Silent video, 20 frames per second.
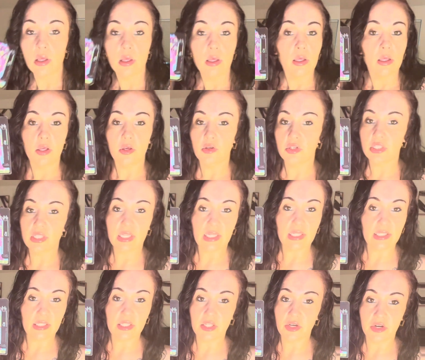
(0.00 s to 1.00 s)
You just
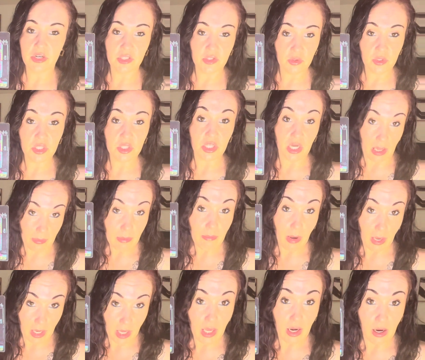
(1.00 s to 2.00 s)
listened to your intuition. I'm in
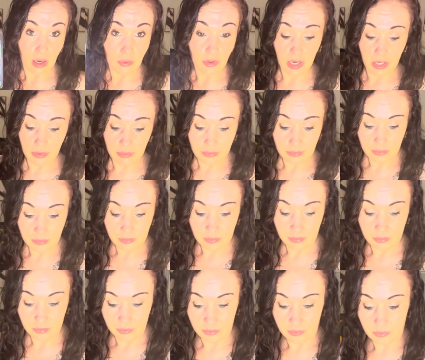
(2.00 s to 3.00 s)
my head, all right.
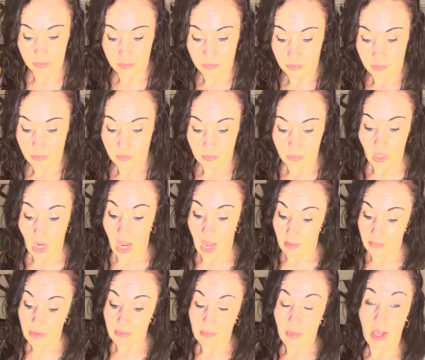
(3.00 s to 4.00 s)

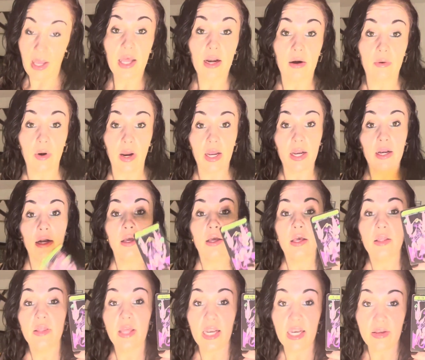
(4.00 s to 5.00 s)
I'm in my head, all right.
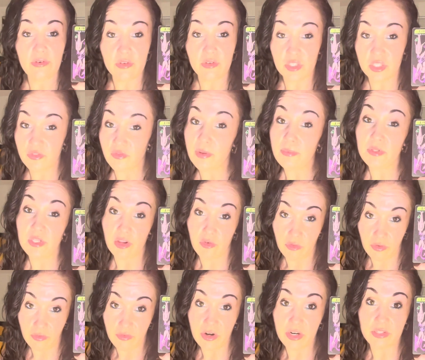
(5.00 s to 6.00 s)
That Devil just flipped in
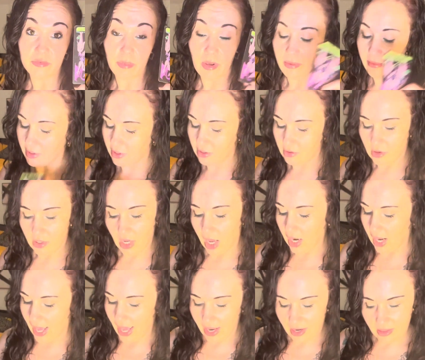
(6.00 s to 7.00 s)
reverse, baby. You
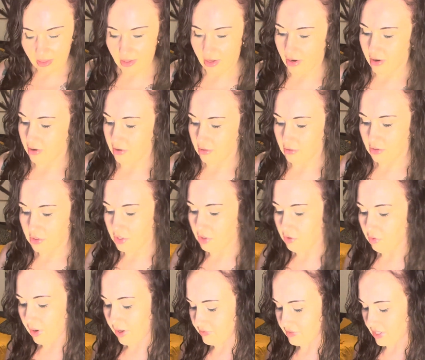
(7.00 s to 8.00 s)
got out of there. You
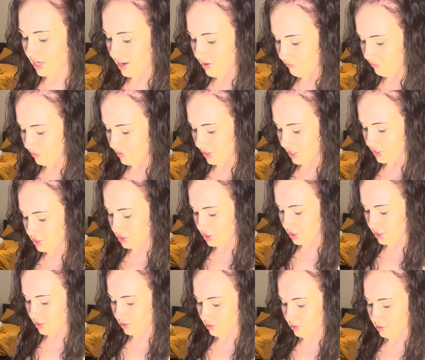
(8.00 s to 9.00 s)
don't have time for that shit.